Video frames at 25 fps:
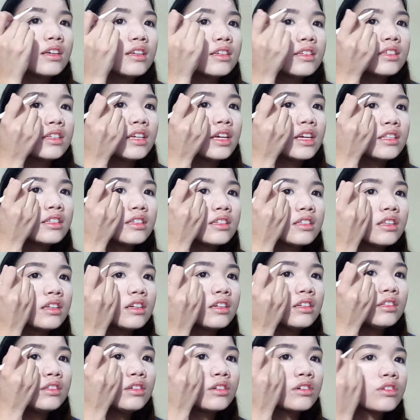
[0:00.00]
See, it
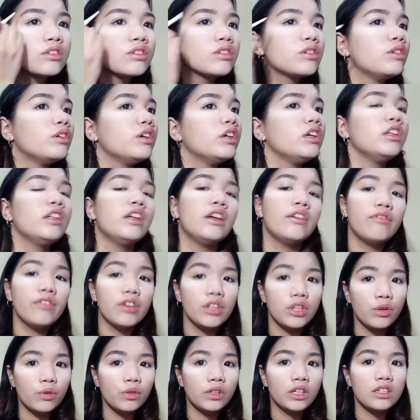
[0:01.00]
still looks good
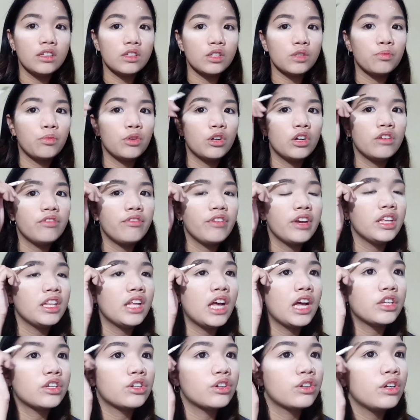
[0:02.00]
even though this is more of a
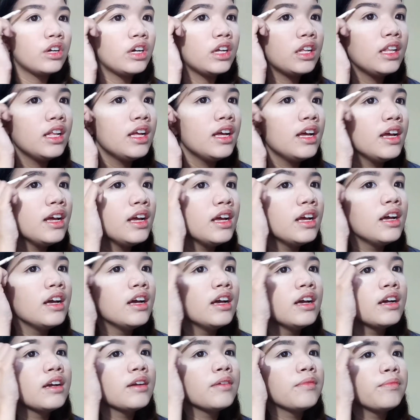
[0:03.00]
natural
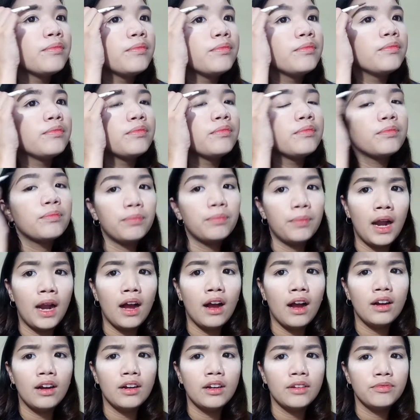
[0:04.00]

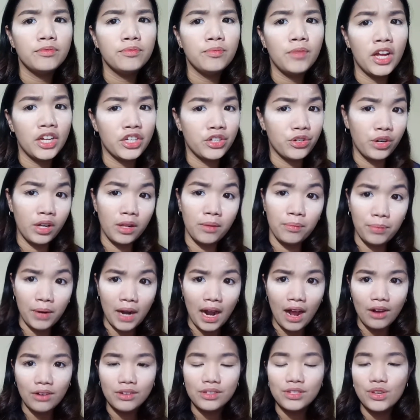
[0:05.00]
brow.
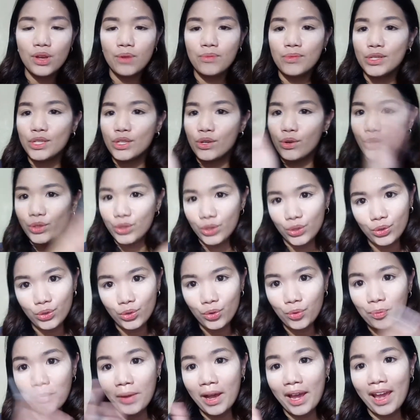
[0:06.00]
So I'm just going to
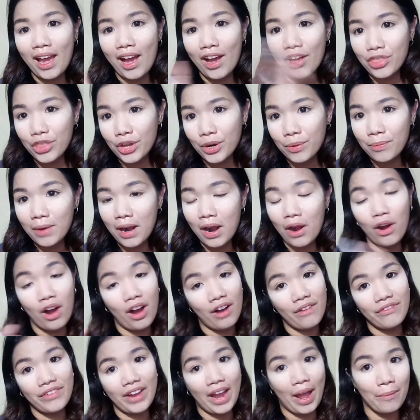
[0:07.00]
do my other brow
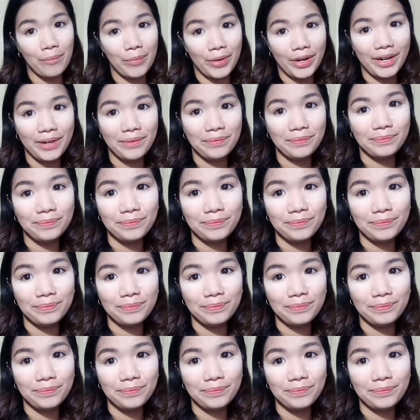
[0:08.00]
off camera.